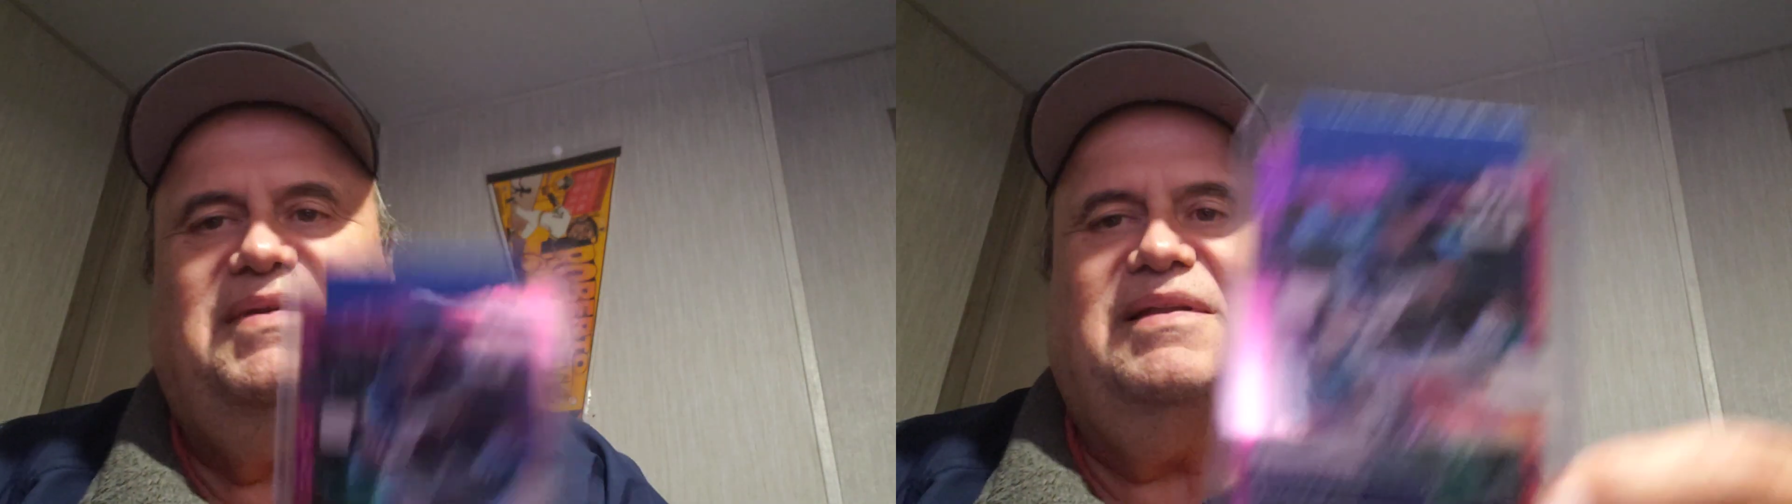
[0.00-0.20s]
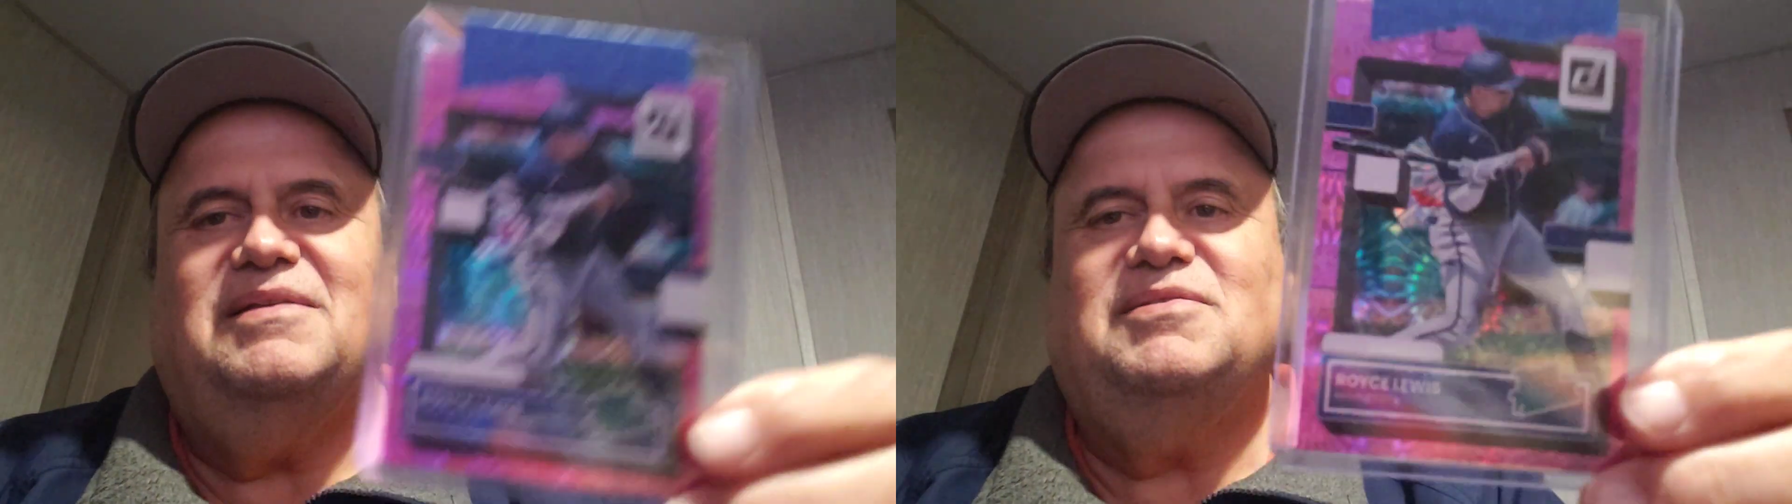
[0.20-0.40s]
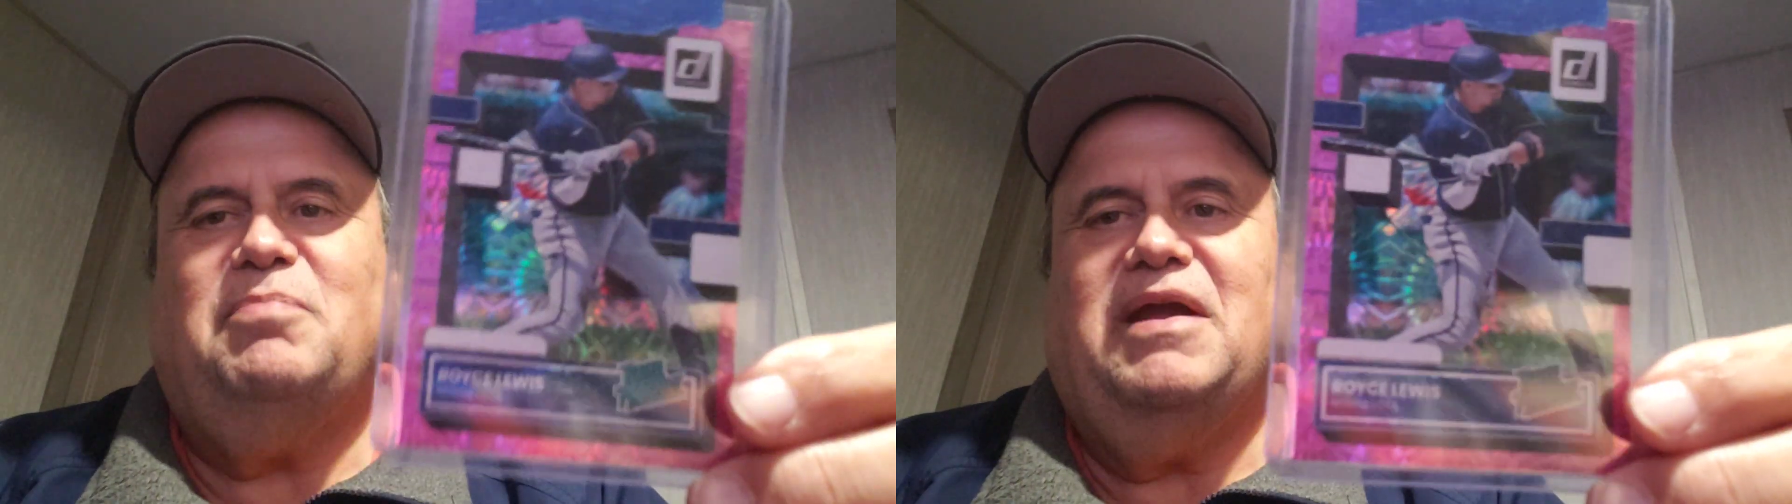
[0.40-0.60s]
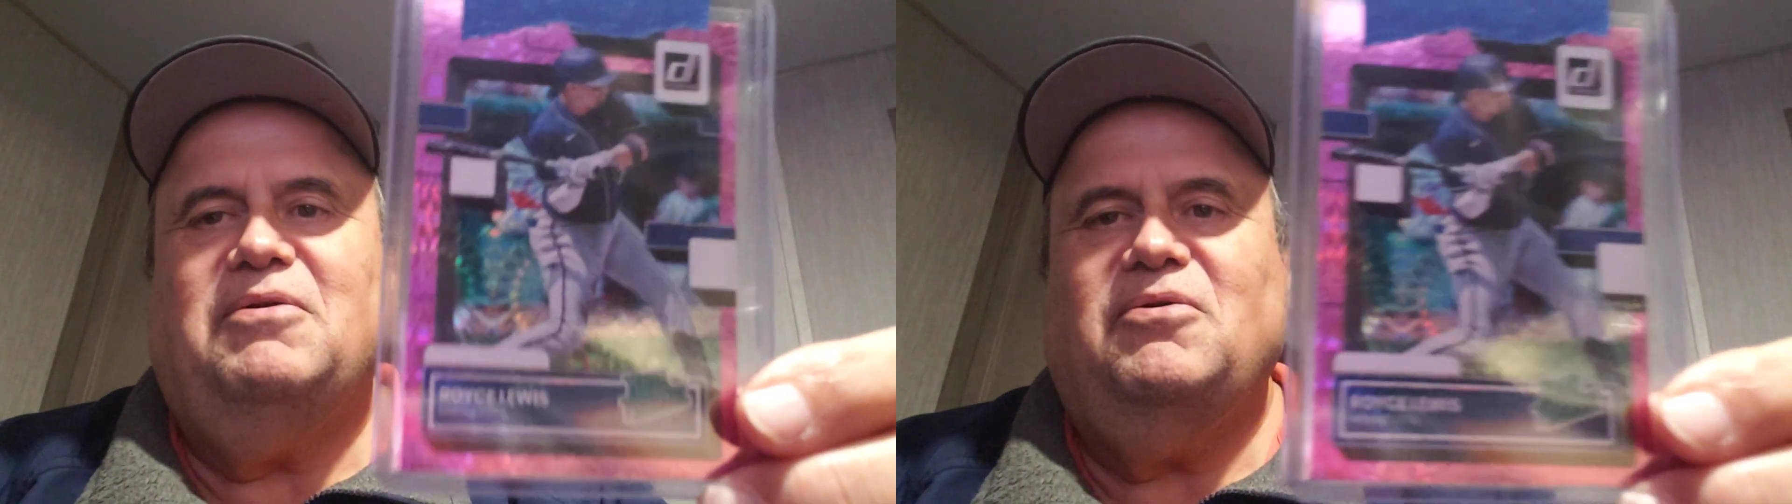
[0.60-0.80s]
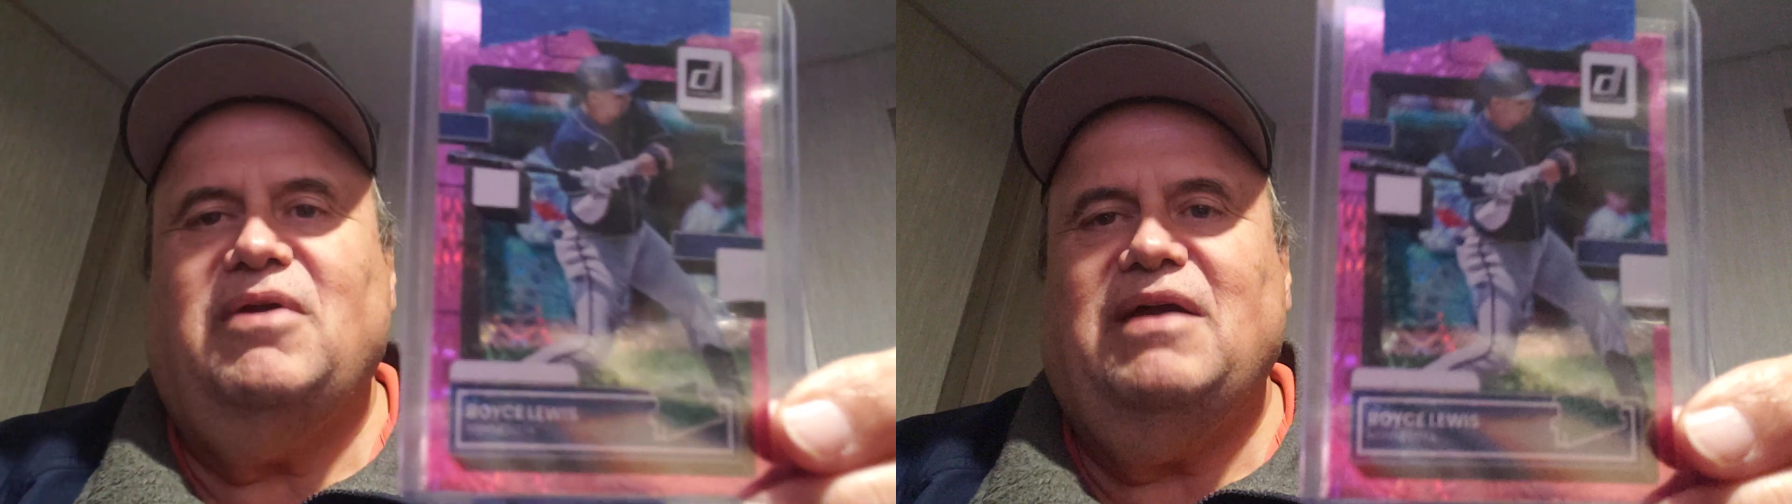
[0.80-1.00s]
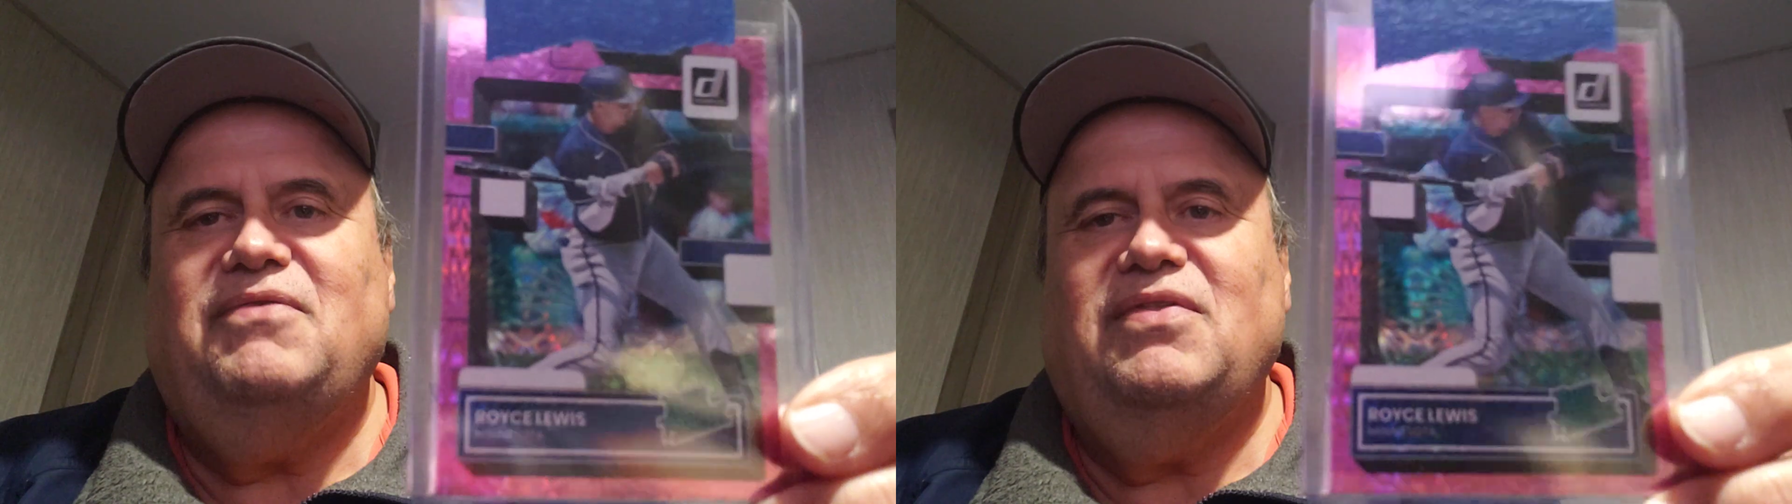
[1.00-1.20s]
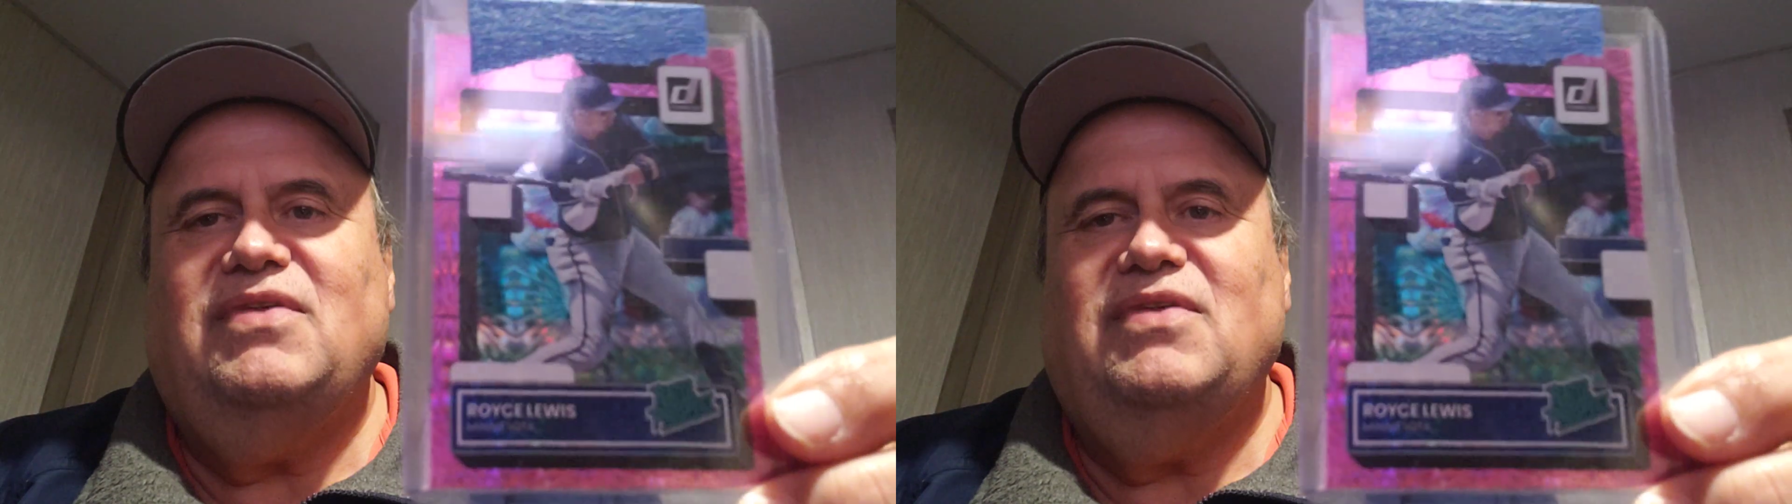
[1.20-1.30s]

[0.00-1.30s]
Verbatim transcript: little spirography